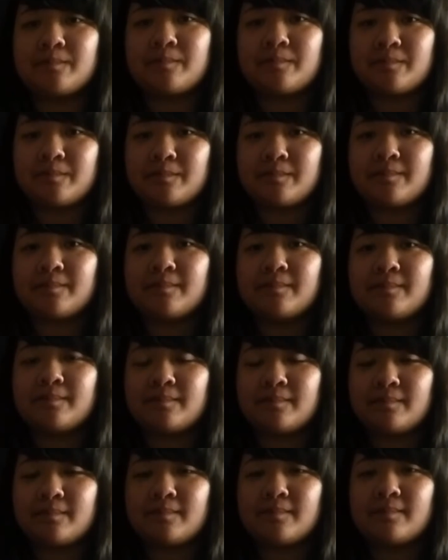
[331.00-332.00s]

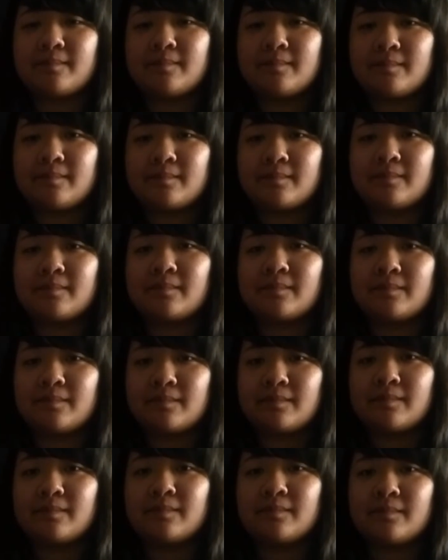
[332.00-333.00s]

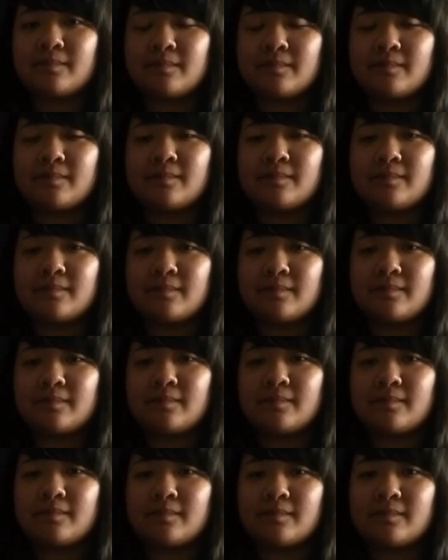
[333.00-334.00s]

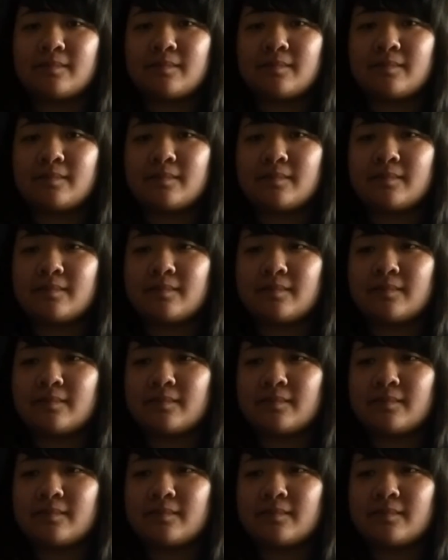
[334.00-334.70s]
(not speaking)